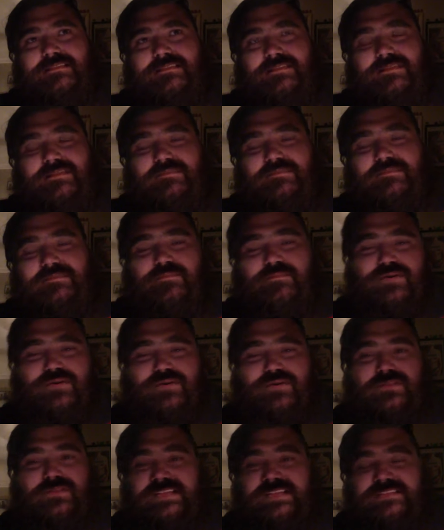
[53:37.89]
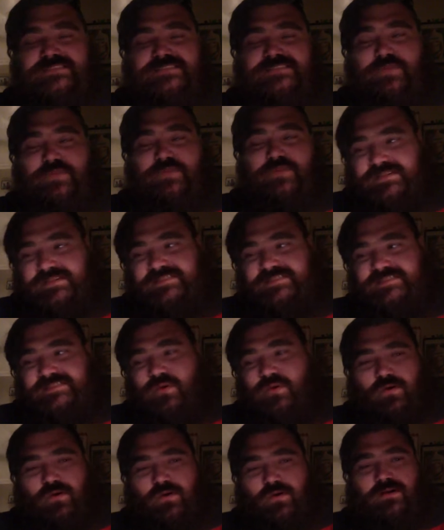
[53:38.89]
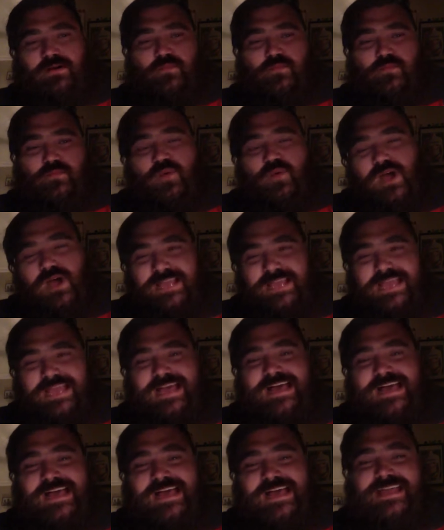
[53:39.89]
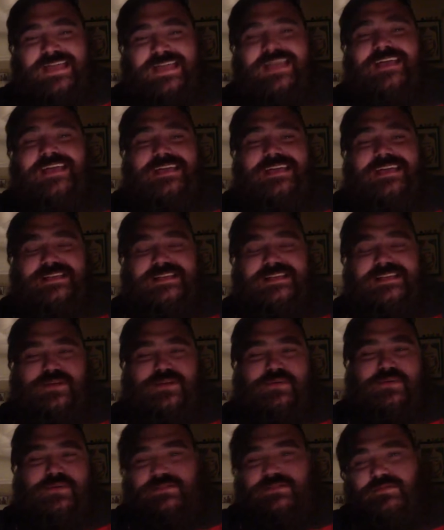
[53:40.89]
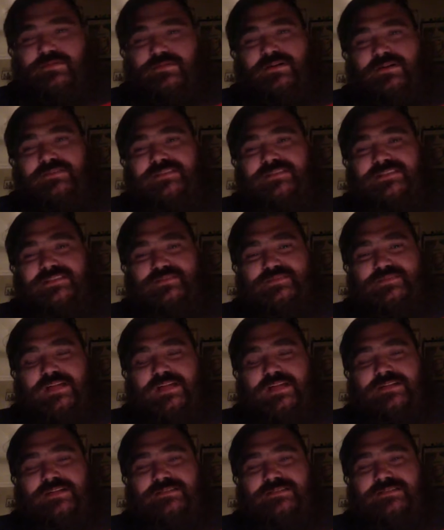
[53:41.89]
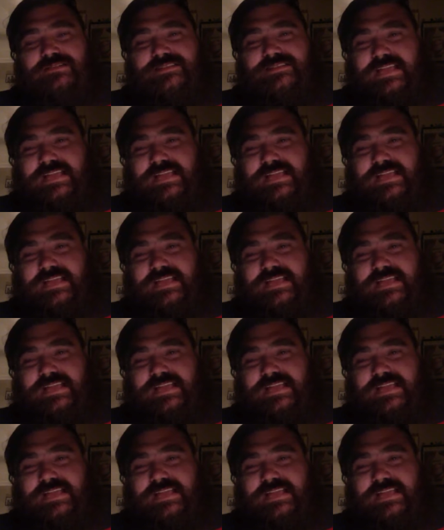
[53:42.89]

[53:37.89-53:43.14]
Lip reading: the police force or one guy is going through all these records and